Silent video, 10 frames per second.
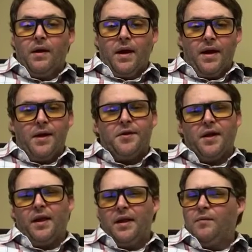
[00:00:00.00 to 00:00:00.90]
I guess I
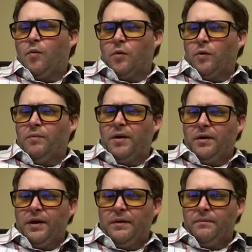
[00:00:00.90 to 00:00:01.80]
like world
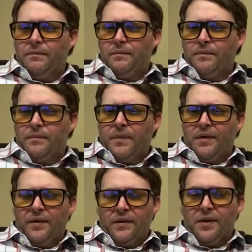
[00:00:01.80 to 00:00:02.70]
building. I
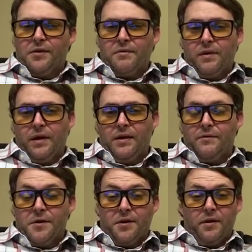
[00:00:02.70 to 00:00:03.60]
think that's really
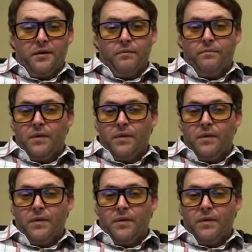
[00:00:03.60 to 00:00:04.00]
interesting.